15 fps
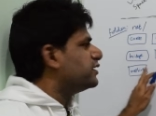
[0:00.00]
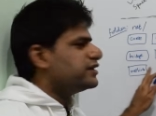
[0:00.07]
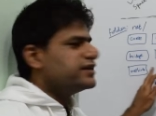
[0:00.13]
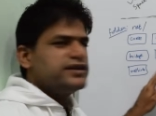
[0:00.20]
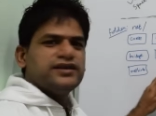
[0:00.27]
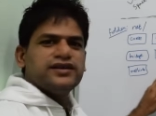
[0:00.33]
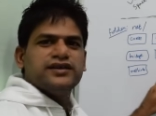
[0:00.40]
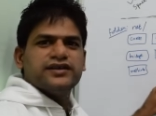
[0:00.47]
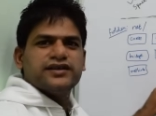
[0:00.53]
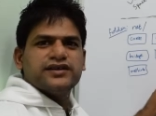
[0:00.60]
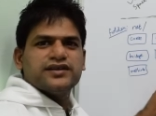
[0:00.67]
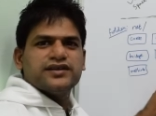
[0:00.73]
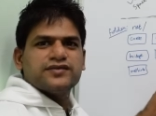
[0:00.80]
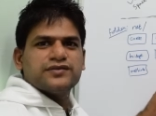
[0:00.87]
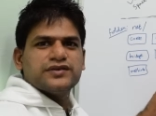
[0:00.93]
netlink,
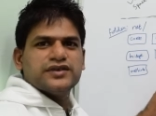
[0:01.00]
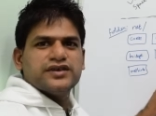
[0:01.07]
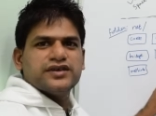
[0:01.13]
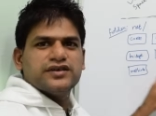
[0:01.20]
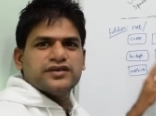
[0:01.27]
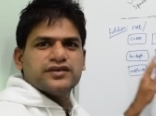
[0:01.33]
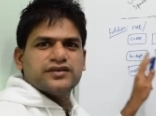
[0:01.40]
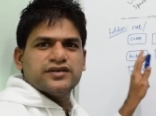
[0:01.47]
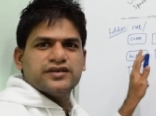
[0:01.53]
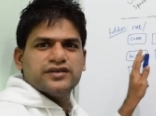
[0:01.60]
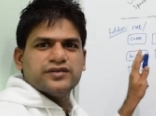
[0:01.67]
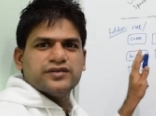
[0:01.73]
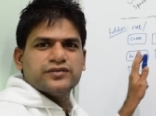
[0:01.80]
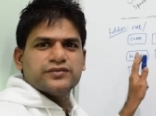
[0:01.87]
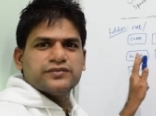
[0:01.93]
NFC,
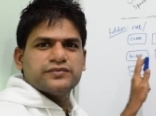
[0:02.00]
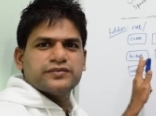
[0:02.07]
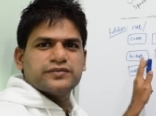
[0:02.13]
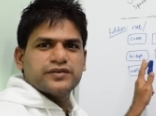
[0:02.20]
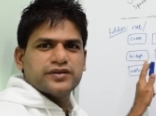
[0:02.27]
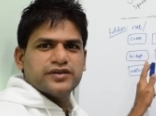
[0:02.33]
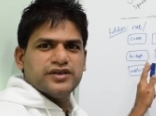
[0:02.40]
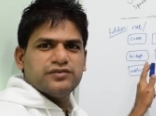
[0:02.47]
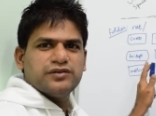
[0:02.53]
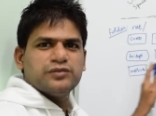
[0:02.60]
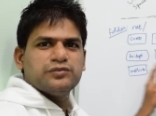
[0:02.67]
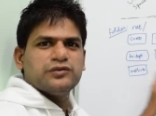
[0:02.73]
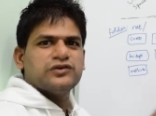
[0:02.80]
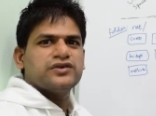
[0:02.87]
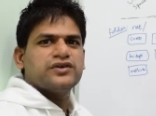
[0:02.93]
and even
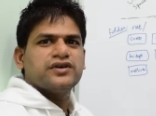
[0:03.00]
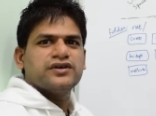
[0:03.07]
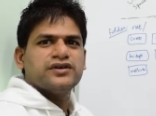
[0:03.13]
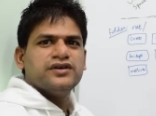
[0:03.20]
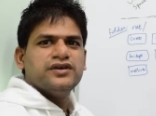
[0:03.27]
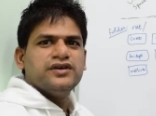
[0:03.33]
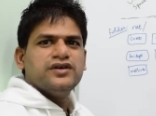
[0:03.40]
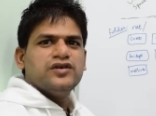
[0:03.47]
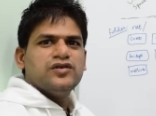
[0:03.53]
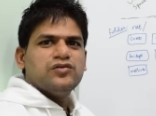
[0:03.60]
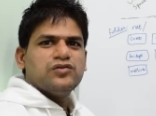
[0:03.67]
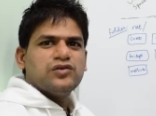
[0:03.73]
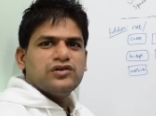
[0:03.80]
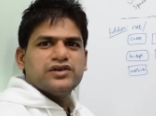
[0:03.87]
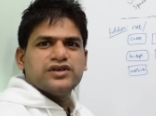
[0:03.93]
more
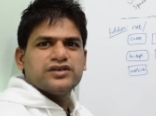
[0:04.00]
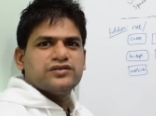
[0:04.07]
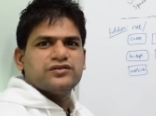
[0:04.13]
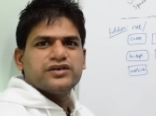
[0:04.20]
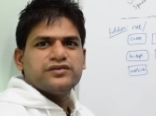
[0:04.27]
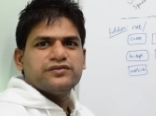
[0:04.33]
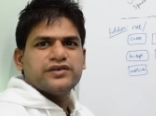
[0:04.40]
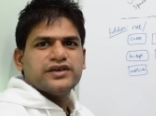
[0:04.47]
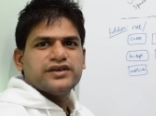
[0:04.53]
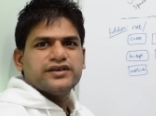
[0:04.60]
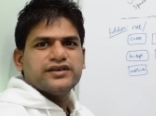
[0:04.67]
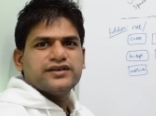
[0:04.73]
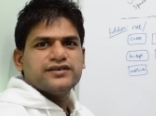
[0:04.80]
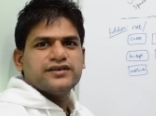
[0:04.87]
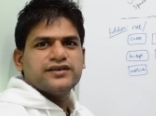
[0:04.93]
folders you can find.